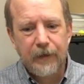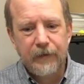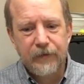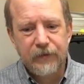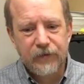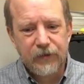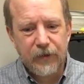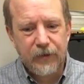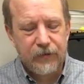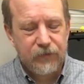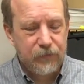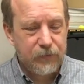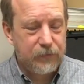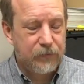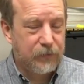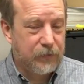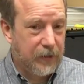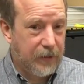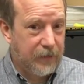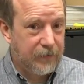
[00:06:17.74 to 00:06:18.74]
In this case, we
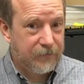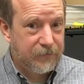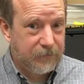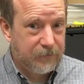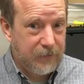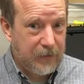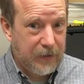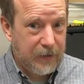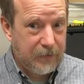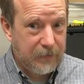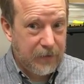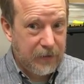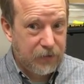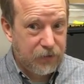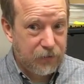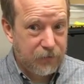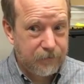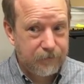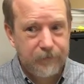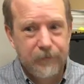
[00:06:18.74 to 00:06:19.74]
would have A
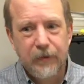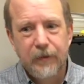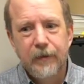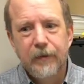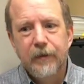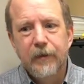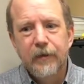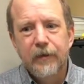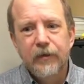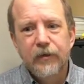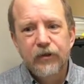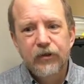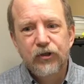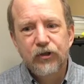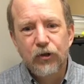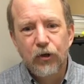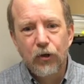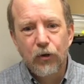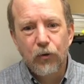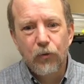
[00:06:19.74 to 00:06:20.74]
major.
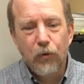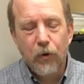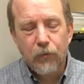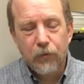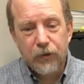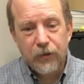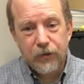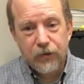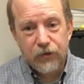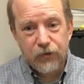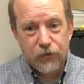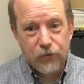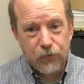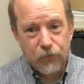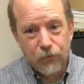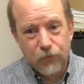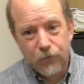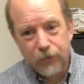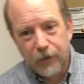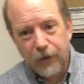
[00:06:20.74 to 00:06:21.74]
So what we're going to
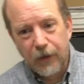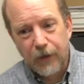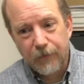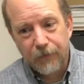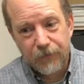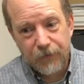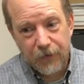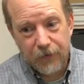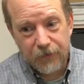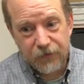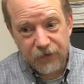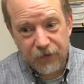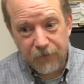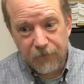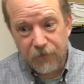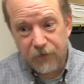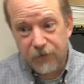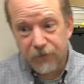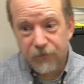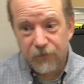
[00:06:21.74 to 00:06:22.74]
do, there are
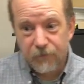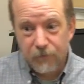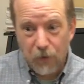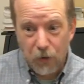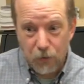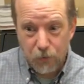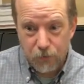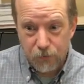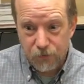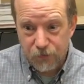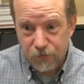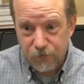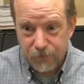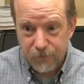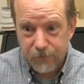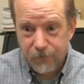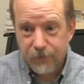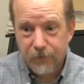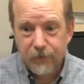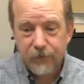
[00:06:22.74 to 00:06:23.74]
several different modes.
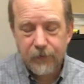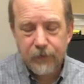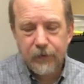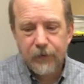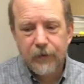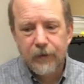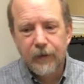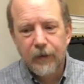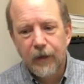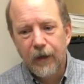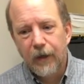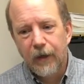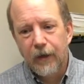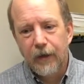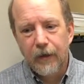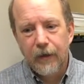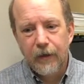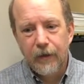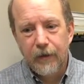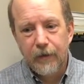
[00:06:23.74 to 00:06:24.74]

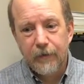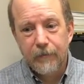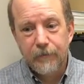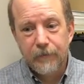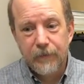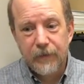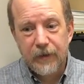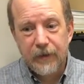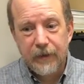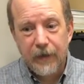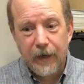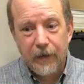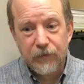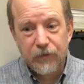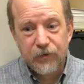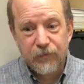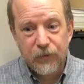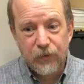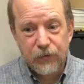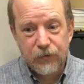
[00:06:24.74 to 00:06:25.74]
In
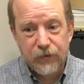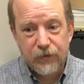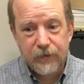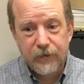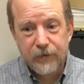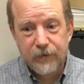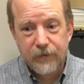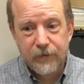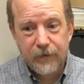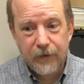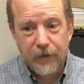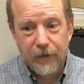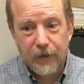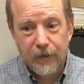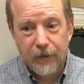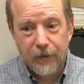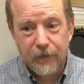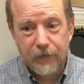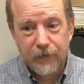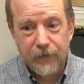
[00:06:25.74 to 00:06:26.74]
Irish music,
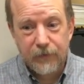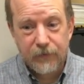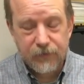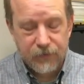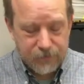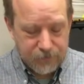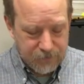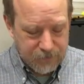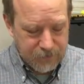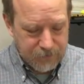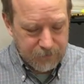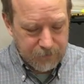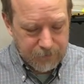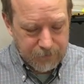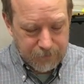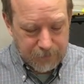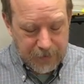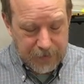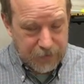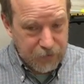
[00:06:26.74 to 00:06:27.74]
there's the
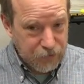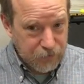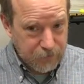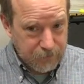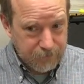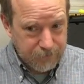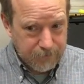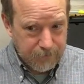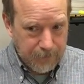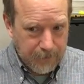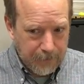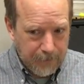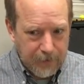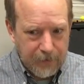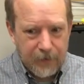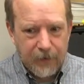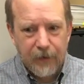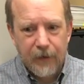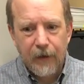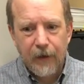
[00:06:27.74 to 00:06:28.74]
major,
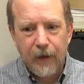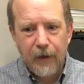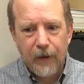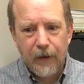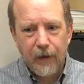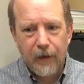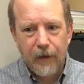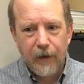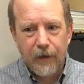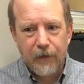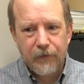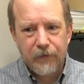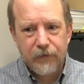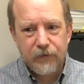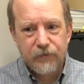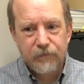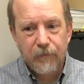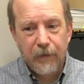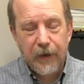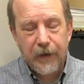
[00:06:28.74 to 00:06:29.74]

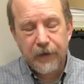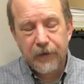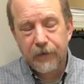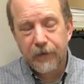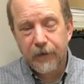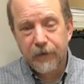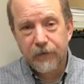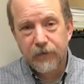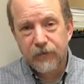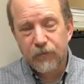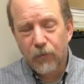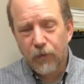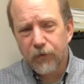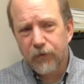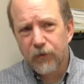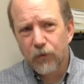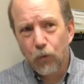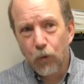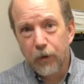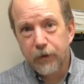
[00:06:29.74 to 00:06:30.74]
there's minor, and there's more
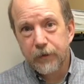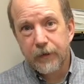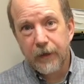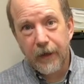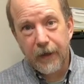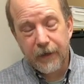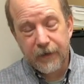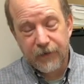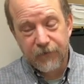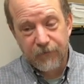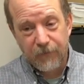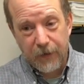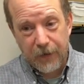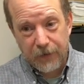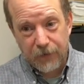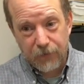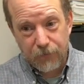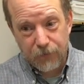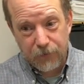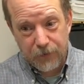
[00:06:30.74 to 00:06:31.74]
than one kind of
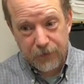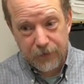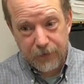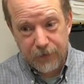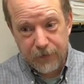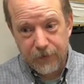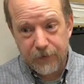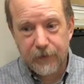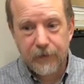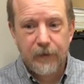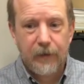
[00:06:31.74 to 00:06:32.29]
minor, really.